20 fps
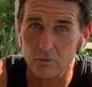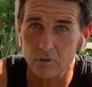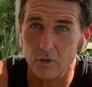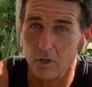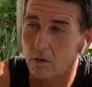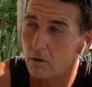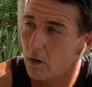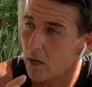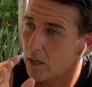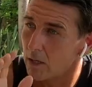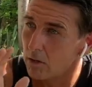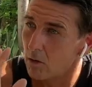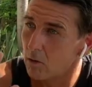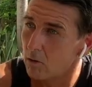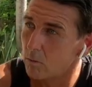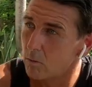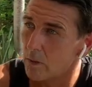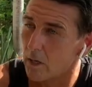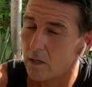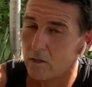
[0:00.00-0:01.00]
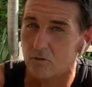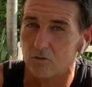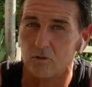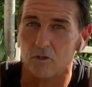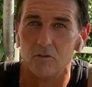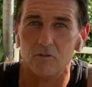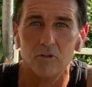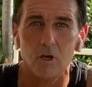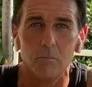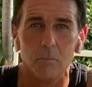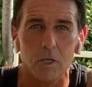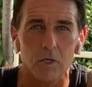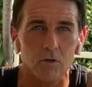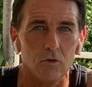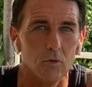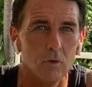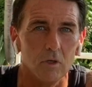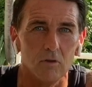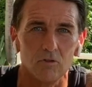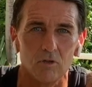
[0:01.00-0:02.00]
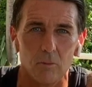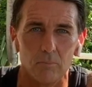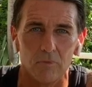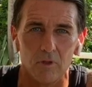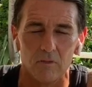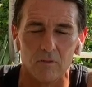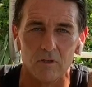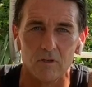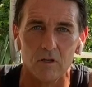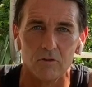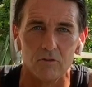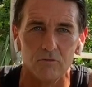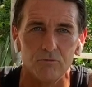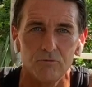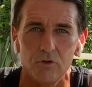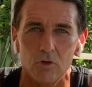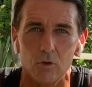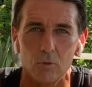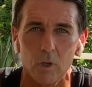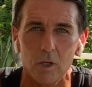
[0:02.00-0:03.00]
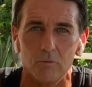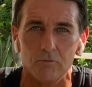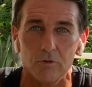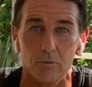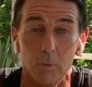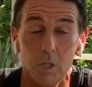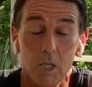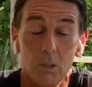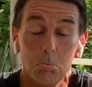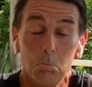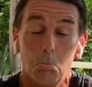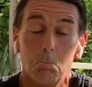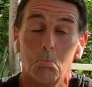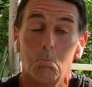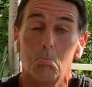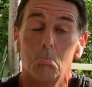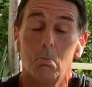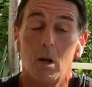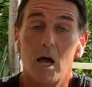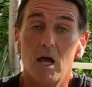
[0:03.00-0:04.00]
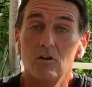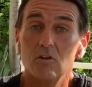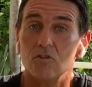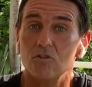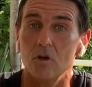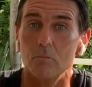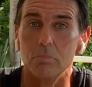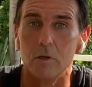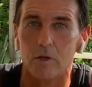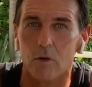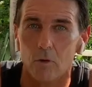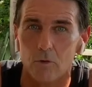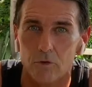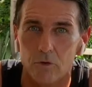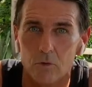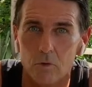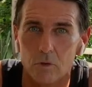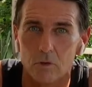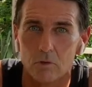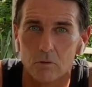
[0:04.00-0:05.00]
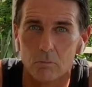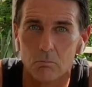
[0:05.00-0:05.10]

You know, I know when I see somebody doing something that doesn't feel right for me, I just simply don't do it.